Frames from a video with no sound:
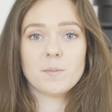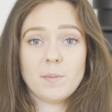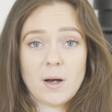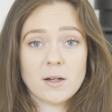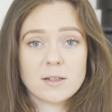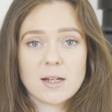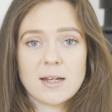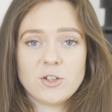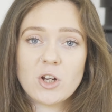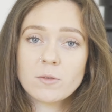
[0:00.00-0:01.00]
But
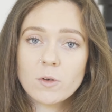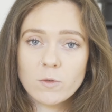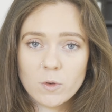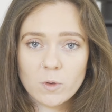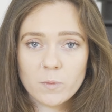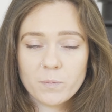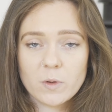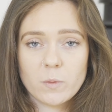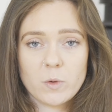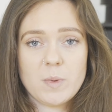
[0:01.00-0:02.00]
a general rule
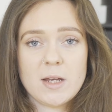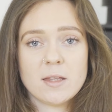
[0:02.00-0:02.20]
would be